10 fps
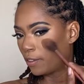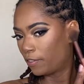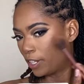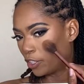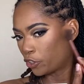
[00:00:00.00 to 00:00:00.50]

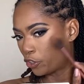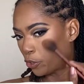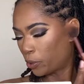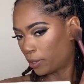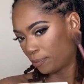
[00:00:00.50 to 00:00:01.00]
finish
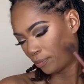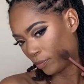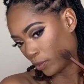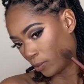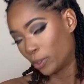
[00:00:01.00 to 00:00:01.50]
to it?
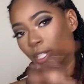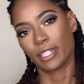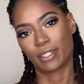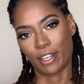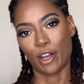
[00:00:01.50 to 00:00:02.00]
Well, it
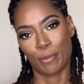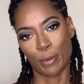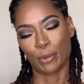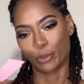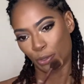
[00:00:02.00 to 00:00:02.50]
is called
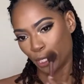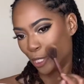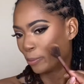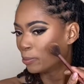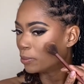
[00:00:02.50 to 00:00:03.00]
Purple
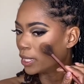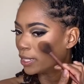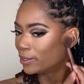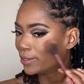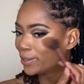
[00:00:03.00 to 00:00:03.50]
Dream,
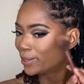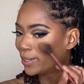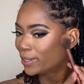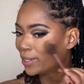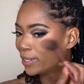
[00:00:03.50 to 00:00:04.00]
but
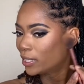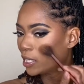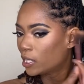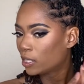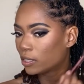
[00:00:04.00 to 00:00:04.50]

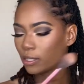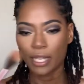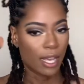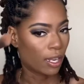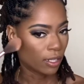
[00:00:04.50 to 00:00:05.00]
just
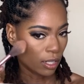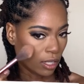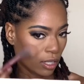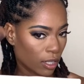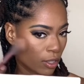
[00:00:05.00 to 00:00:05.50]
add a
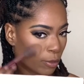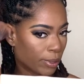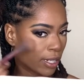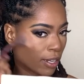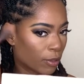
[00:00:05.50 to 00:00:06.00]
little
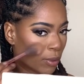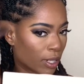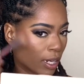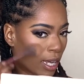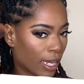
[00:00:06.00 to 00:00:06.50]
bit. I don't want a
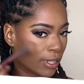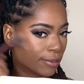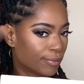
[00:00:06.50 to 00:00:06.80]
lot